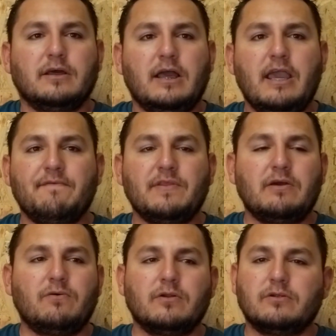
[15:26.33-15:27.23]
I have
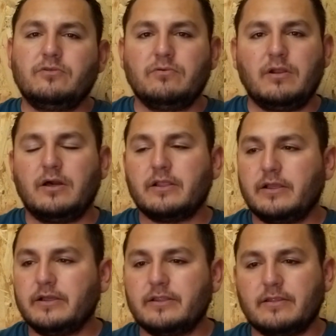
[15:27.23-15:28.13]
not ordered new lug
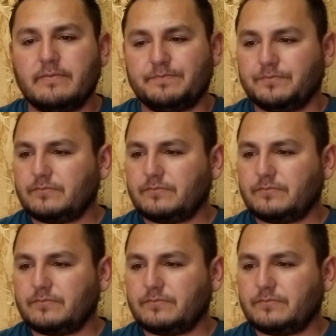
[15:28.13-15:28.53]
nuts